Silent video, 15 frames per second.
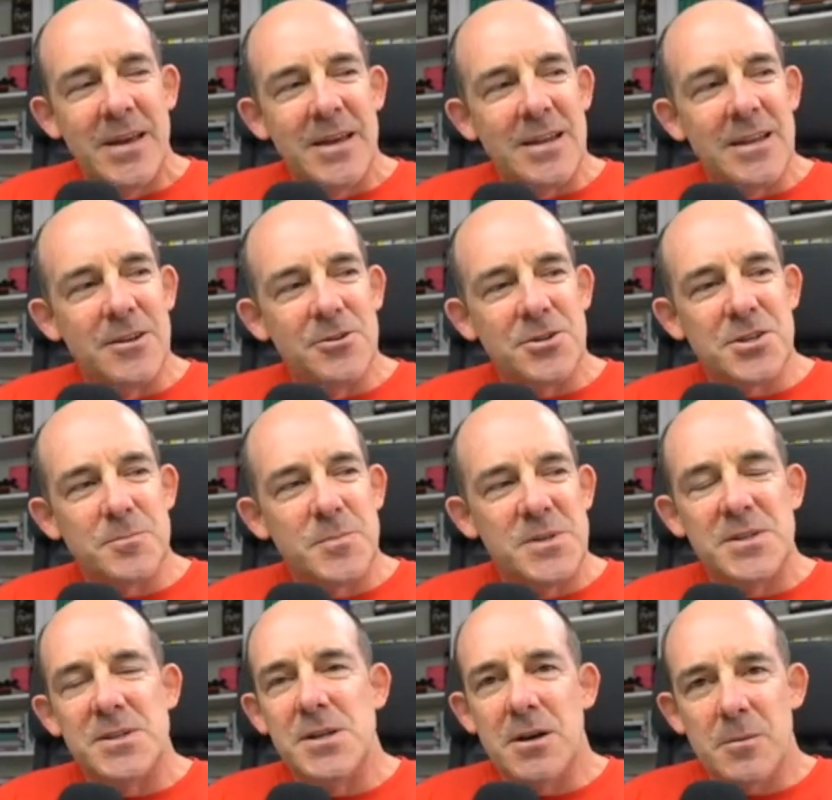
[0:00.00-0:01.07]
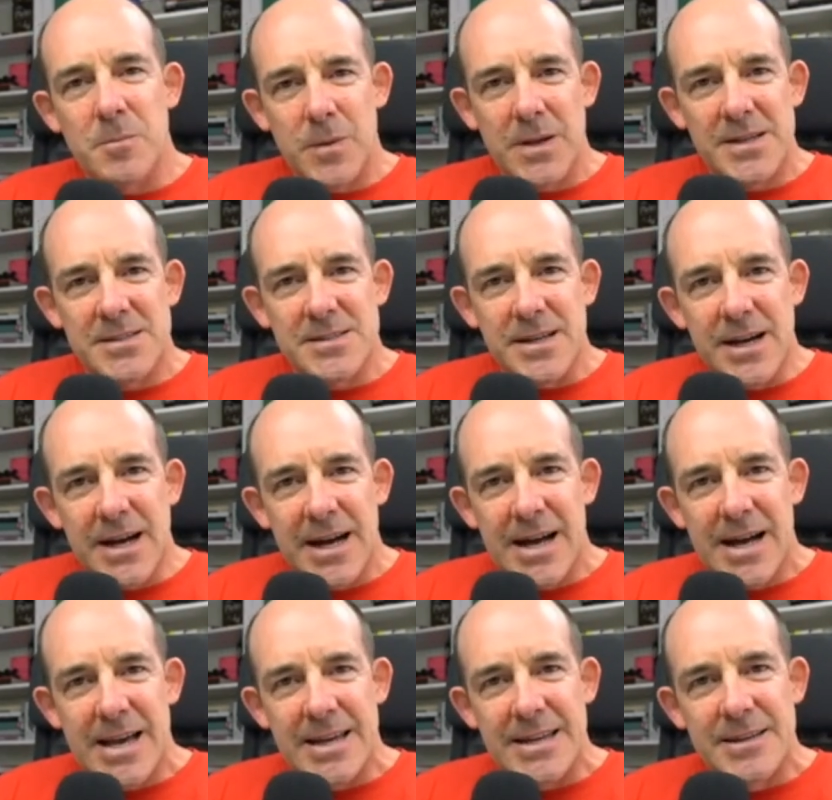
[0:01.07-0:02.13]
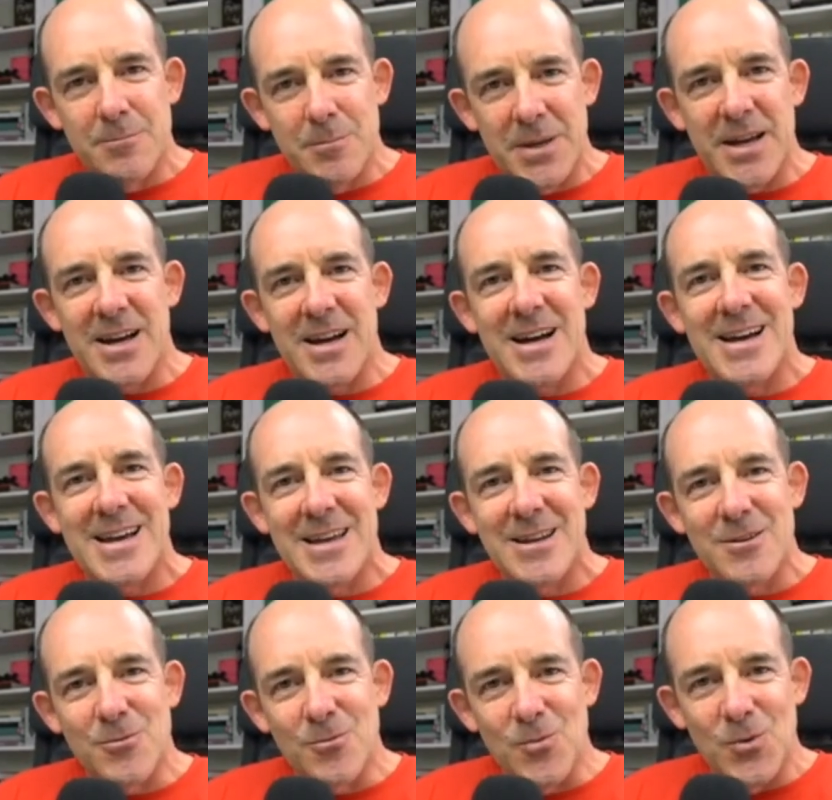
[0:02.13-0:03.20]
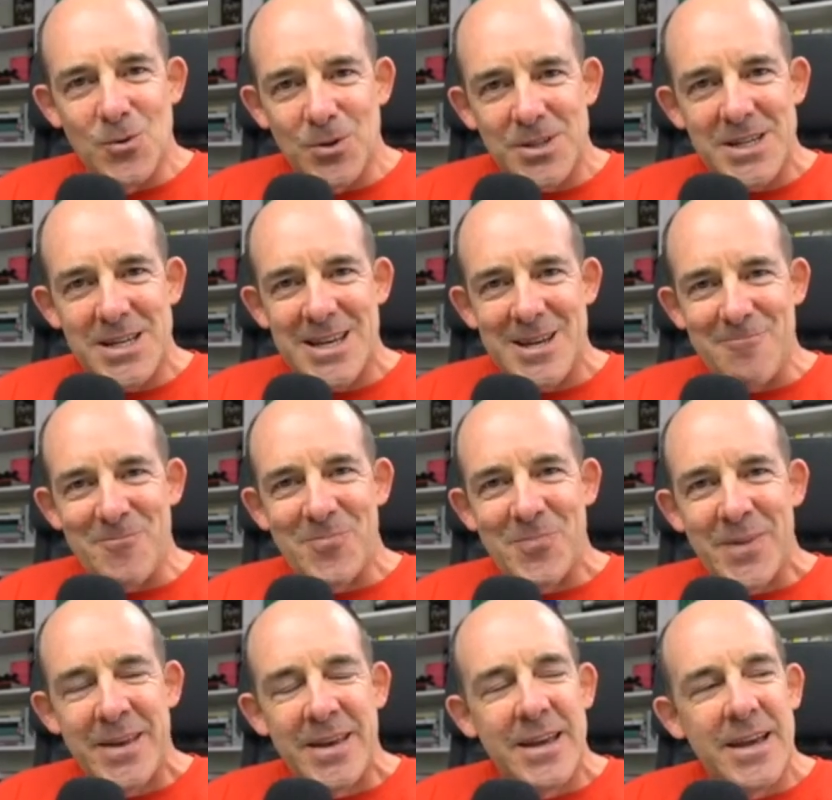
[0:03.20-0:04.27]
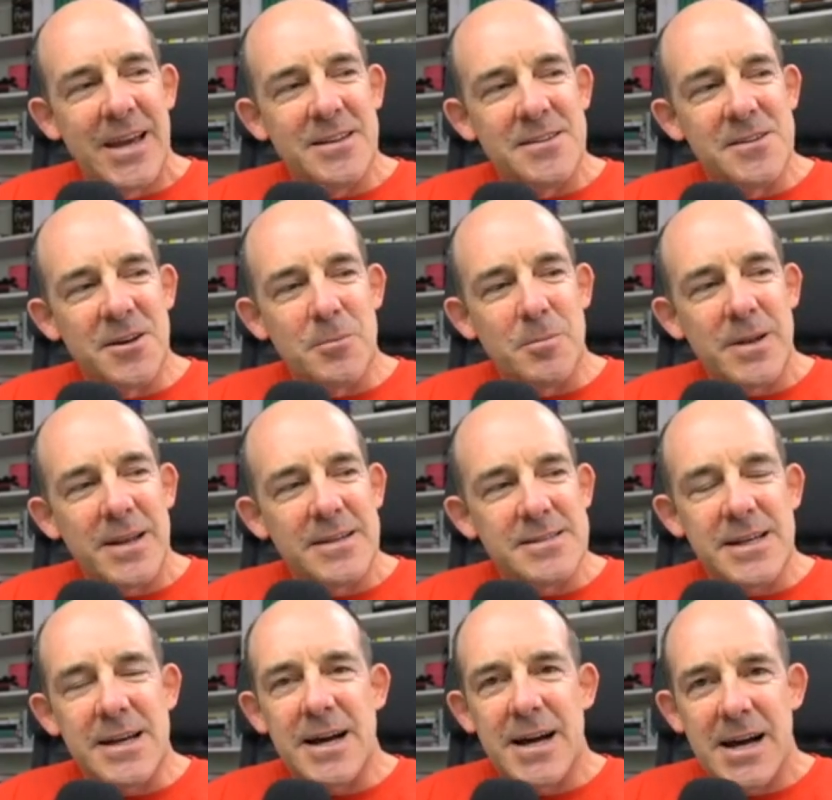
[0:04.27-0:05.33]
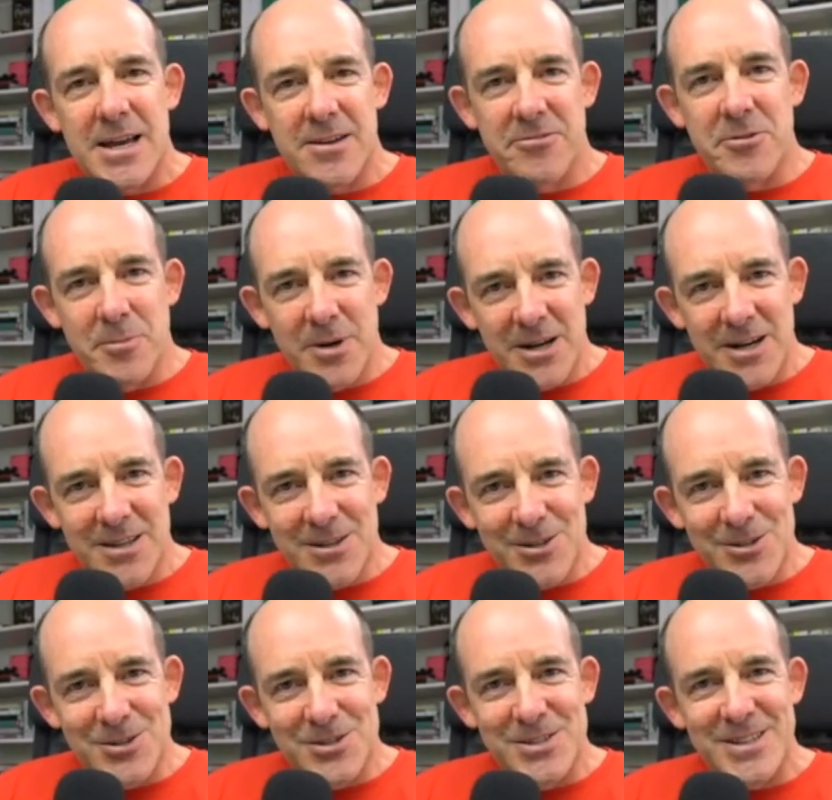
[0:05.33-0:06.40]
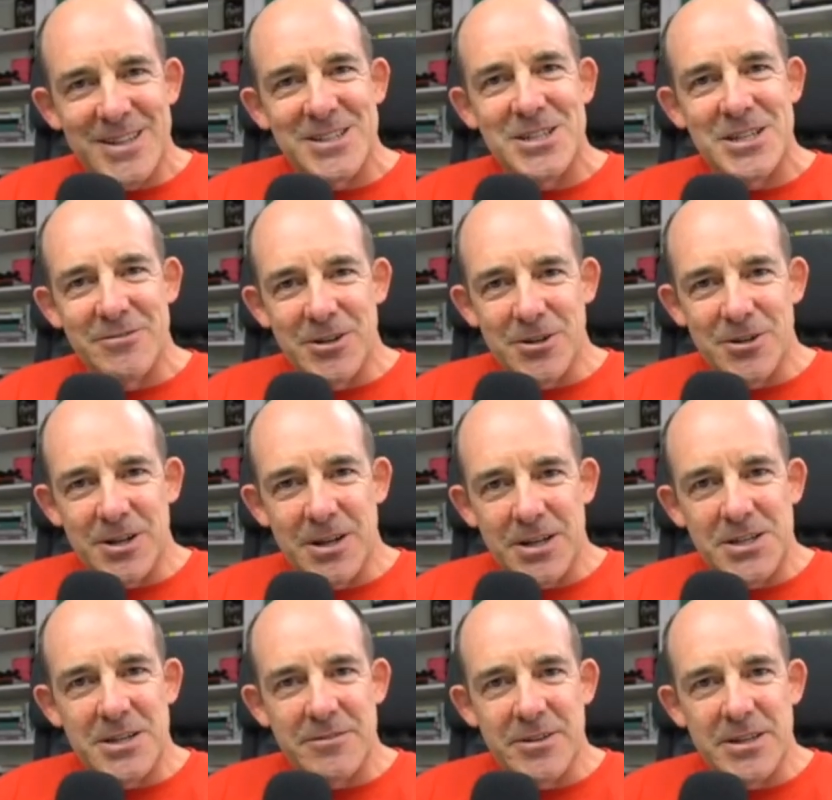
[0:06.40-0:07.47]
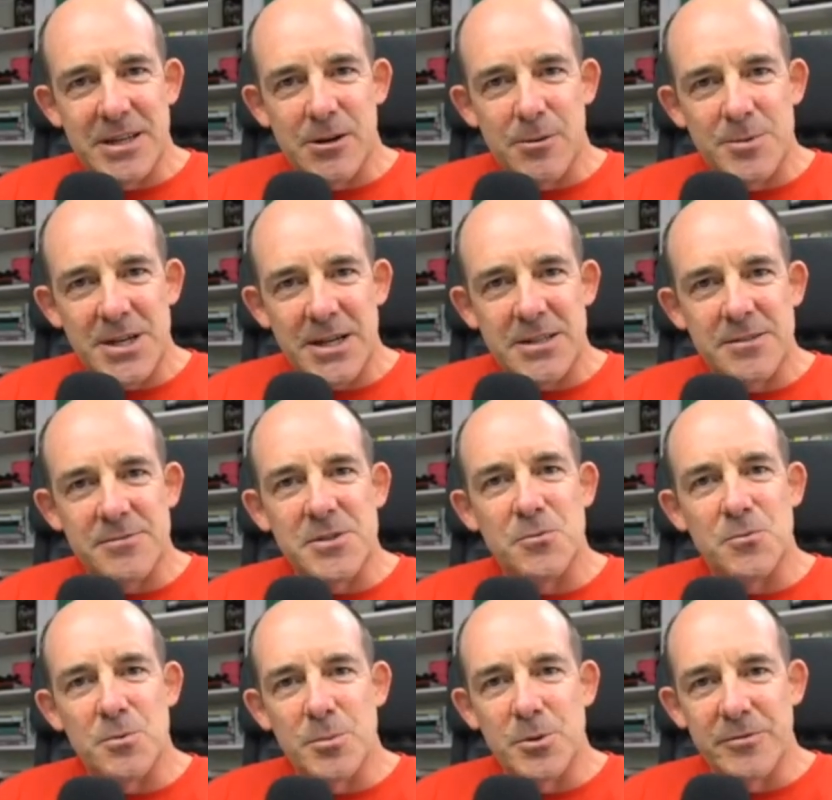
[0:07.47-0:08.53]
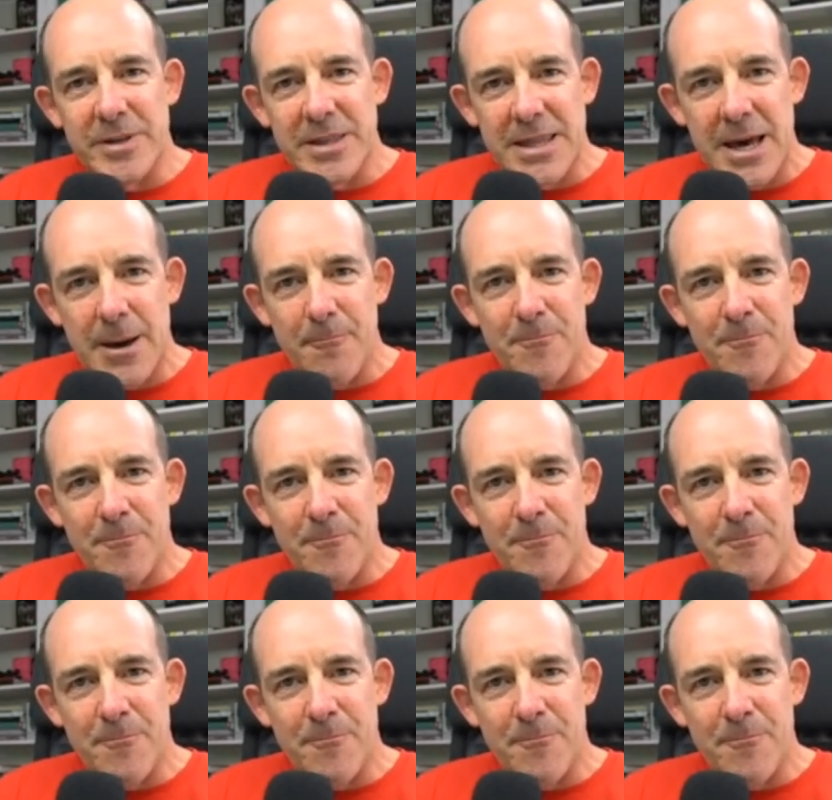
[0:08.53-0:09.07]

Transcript: Leadership is not a place to hide behind your team. It's not a place to hide from others achieving or not achieving their objectives and removing them.